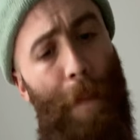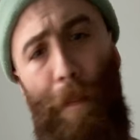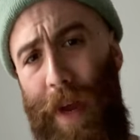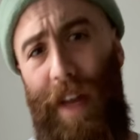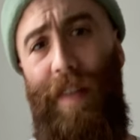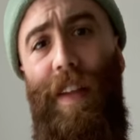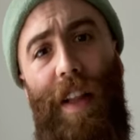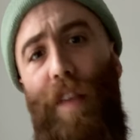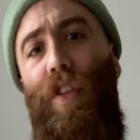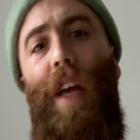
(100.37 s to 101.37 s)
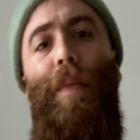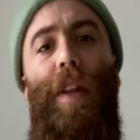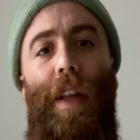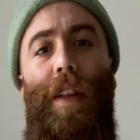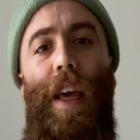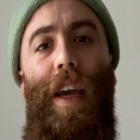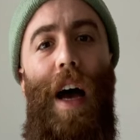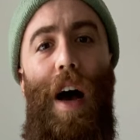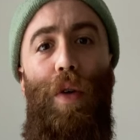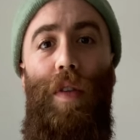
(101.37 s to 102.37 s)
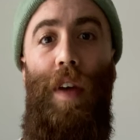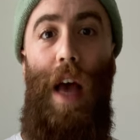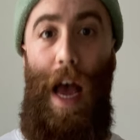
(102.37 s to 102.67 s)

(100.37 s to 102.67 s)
Means that every time that I take out,